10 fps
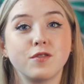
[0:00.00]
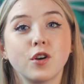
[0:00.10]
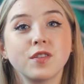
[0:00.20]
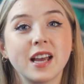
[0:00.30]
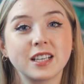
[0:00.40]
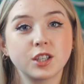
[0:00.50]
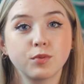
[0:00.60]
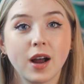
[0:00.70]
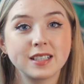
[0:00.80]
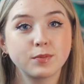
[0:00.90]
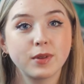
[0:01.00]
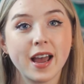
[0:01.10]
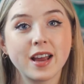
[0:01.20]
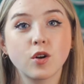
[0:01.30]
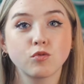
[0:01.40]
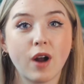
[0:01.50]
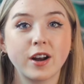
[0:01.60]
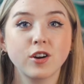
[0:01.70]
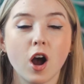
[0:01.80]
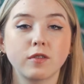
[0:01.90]
If you have the enterprise plan,
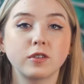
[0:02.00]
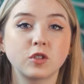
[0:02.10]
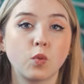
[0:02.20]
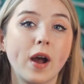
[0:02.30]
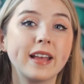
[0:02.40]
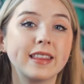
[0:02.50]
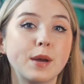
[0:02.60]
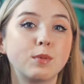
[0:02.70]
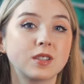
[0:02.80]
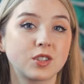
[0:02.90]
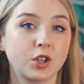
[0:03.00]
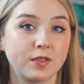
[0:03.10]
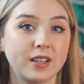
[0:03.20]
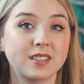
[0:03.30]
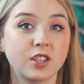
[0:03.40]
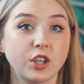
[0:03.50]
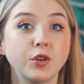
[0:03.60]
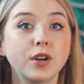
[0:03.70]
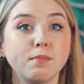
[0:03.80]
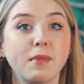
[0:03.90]
Writer offers white label service so
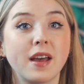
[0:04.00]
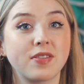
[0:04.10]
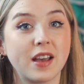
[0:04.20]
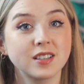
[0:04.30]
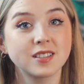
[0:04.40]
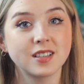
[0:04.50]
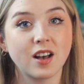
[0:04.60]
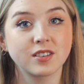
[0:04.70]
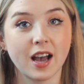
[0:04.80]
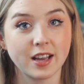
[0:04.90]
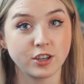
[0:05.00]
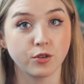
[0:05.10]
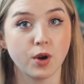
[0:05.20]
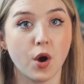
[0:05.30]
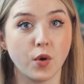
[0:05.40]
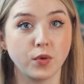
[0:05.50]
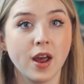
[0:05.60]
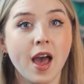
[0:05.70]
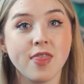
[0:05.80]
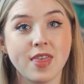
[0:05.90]
you can make their style guide your own.
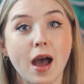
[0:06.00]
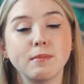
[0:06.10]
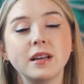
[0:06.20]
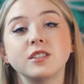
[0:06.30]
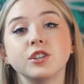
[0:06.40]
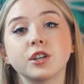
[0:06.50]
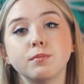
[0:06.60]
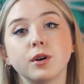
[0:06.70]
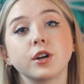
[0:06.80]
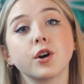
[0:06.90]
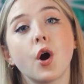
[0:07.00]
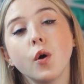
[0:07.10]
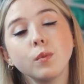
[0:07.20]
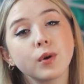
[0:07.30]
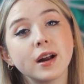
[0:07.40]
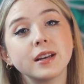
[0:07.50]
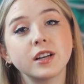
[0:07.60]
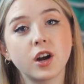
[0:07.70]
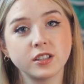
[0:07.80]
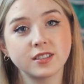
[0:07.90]
That means you can put your own
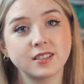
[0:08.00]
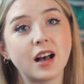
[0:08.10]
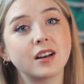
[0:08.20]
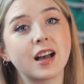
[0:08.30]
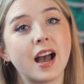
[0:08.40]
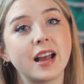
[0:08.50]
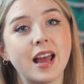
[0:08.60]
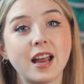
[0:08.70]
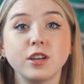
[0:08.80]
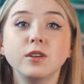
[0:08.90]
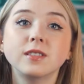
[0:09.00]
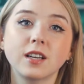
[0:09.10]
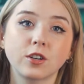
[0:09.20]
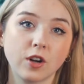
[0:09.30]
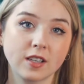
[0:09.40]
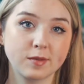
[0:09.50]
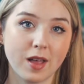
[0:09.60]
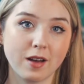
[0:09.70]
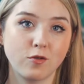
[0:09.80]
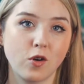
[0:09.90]
branding on your style guide and use it across
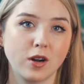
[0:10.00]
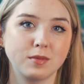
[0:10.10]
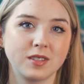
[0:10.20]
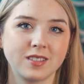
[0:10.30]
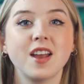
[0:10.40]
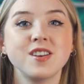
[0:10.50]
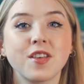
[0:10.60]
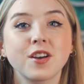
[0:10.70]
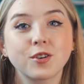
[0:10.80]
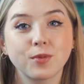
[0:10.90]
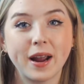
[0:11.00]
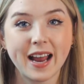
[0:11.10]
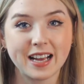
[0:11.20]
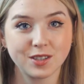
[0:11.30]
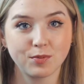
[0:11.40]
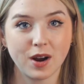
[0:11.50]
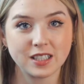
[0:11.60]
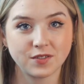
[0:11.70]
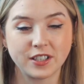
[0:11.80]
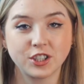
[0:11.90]
platforms. Another great
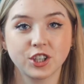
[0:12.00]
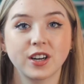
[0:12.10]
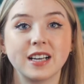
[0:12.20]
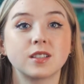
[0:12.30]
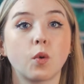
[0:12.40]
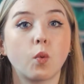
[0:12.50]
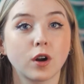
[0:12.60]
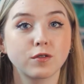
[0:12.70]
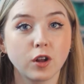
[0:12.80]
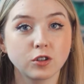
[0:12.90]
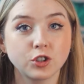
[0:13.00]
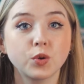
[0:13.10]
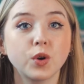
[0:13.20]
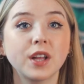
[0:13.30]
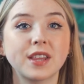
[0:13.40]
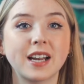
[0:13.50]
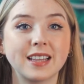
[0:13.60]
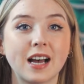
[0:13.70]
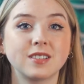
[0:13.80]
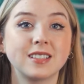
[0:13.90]
enterprise feature is the workflow tool that
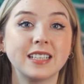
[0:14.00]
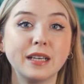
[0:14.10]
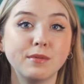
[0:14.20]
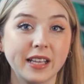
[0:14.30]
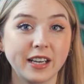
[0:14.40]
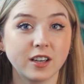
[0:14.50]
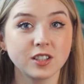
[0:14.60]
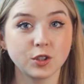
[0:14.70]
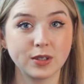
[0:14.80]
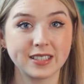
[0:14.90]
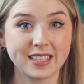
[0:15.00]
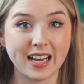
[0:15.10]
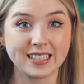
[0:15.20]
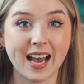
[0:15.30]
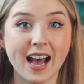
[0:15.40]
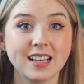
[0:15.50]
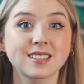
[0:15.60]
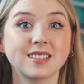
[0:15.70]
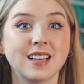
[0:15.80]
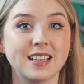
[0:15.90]
allows team leaders to assign
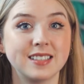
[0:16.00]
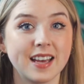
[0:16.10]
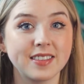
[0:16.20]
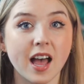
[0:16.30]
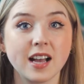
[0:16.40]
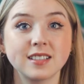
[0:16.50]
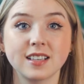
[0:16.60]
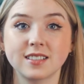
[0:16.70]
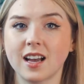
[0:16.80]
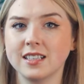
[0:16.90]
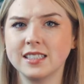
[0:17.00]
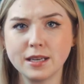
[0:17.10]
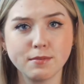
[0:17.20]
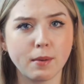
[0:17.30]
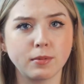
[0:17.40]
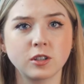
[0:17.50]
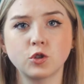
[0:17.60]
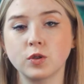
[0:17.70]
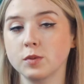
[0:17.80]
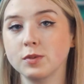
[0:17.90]
tasks, set deadlines, assign team members
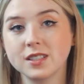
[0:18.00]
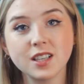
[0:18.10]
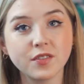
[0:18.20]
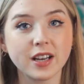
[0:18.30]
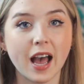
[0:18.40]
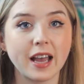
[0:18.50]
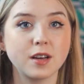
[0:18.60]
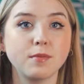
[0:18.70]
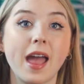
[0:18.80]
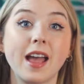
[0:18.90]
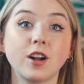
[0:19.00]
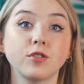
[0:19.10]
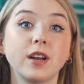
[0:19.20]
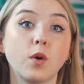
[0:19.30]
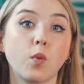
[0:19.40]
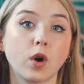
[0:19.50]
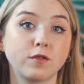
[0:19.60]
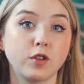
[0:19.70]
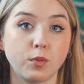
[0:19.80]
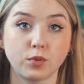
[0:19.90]
to a specific item and create a
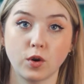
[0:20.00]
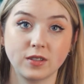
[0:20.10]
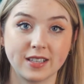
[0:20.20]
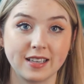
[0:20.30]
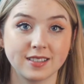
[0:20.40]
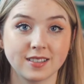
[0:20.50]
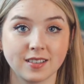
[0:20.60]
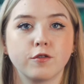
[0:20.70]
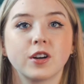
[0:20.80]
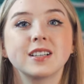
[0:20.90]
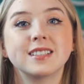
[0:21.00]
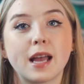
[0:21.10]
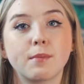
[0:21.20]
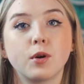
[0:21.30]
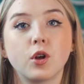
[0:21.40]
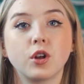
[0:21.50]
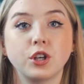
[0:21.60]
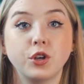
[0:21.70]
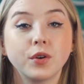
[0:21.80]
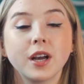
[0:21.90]
workflow process. For example,
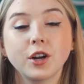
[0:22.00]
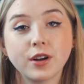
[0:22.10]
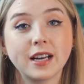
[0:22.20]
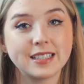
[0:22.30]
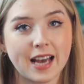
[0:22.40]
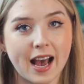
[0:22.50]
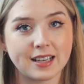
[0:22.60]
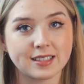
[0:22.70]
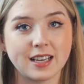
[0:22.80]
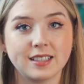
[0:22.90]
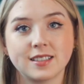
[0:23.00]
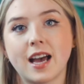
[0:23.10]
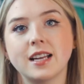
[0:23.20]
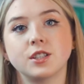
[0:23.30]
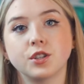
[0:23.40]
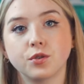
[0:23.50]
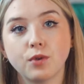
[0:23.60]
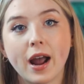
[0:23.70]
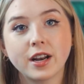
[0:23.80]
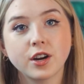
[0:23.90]
you can create a task and assign it to the
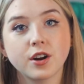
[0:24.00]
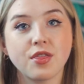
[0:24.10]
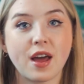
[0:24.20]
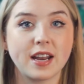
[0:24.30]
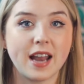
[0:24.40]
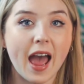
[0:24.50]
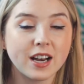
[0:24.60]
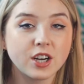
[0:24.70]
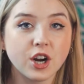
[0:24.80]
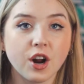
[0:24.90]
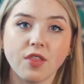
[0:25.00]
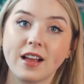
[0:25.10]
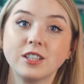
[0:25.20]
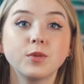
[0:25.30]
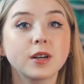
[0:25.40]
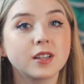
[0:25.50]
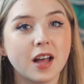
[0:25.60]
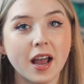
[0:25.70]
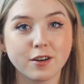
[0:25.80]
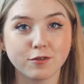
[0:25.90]
writer, then an editor, then to a
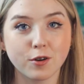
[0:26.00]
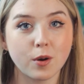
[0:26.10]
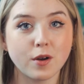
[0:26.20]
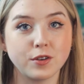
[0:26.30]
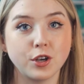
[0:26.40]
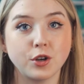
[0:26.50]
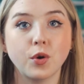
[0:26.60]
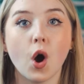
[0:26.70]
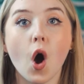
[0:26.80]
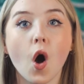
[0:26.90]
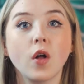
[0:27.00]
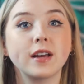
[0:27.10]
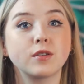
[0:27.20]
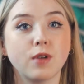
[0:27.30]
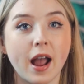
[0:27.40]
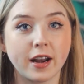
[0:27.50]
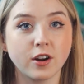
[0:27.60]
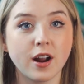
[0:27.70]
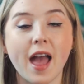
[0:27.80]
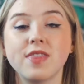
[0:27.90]
client for a review, all in
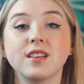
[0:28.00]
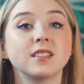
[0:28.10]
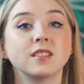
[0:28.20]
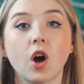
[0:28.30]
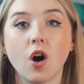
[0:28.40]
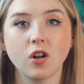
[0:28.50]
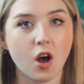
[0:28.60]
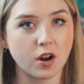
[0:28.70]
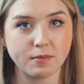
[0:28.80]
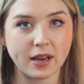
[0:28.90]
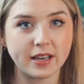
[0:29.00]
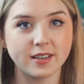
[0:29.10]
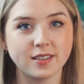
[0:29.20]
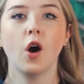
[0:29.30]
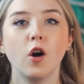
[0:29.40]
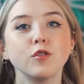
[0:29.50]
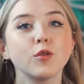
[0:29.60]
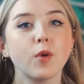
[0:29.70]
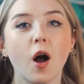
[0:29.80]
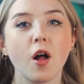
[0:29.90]
Writer, and this is all automated.
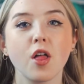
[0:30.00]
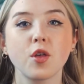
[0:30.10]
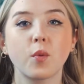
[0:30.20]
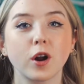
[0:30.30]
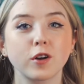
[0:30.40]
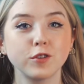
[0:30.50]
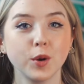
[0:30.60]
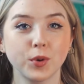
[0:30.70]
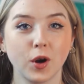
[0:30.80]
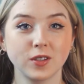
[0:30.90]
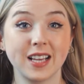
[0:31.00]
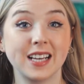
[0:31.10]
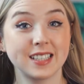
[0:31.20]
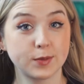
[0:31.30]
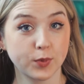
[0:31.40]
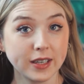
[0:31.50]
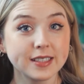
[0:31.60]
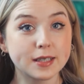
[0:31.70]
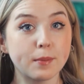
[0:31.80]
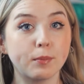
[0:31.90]
Overall, the workflow process is pretty
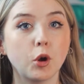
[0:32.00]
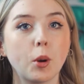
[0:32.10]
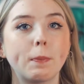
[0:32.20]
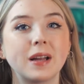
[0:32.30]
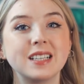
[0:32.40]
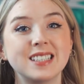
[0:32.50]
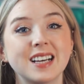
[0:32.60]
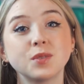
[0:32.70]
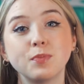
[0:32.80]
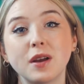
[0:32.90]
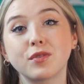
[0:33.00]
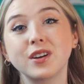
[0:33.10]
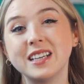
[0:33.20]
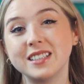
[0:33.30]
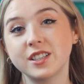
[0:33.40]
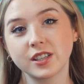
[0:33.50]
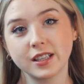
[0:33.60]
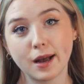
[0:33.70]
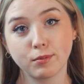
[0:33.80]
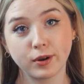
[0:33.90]
simple, but it does make for easier
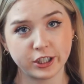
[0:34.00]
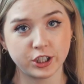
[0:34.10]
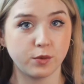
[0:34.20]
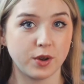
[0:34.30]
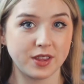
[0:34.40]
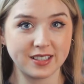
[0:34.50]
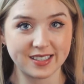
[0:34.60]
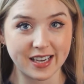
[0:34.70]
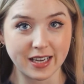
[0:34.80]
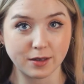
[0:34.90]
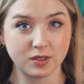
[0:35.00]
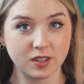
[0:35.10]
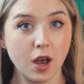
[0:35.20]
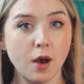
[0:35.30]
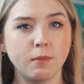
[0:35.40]
collaboration within teams.